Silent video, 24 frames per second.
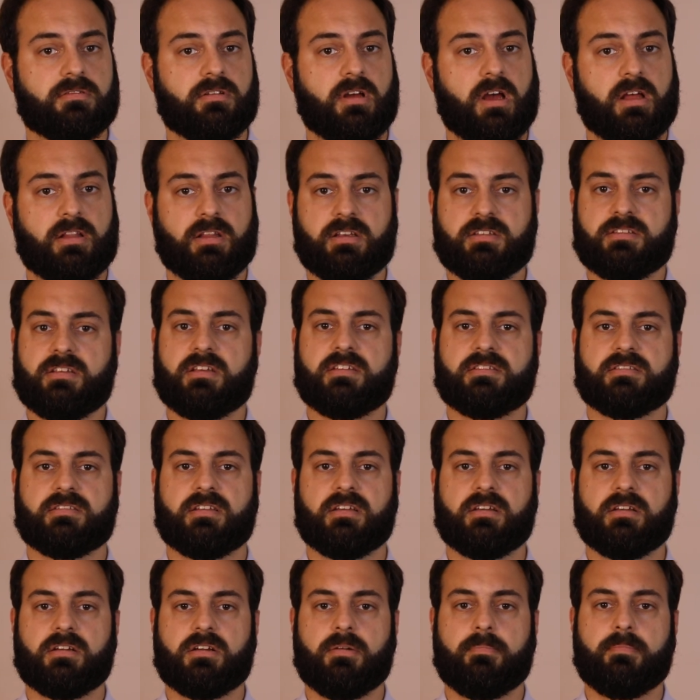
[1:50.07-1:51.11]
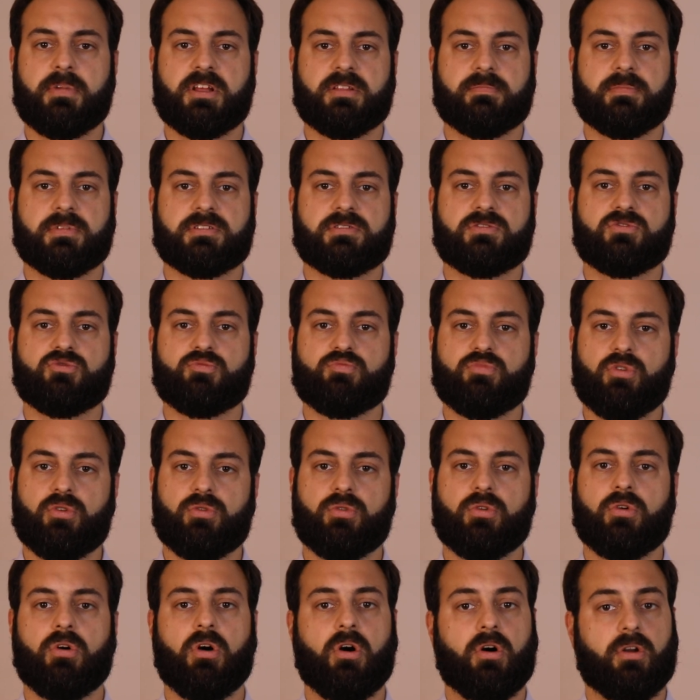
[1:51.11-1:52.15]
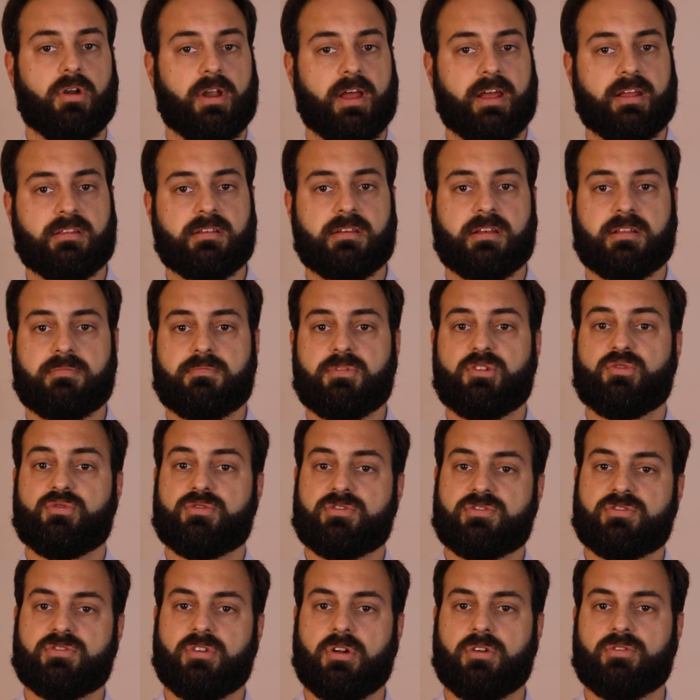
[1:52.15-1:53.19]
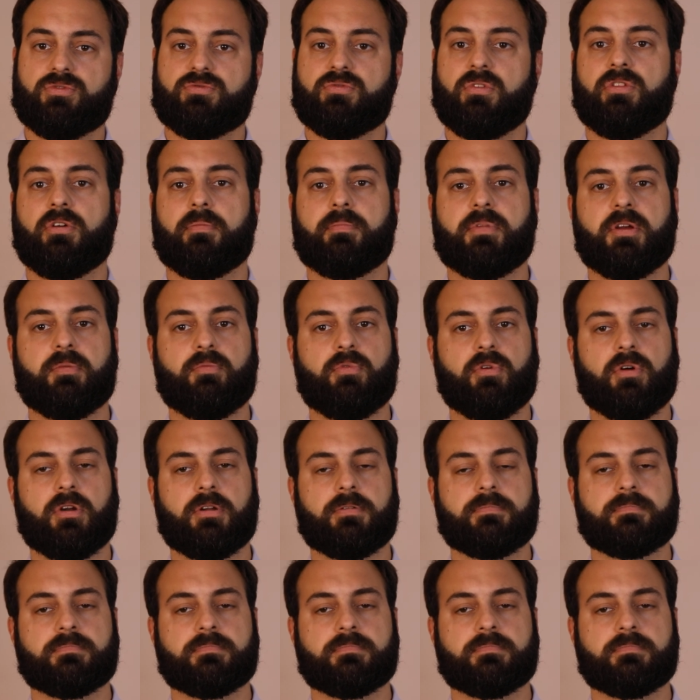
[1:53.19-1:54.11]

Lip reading: and existing commitments to borrow or lend can be resold to other people.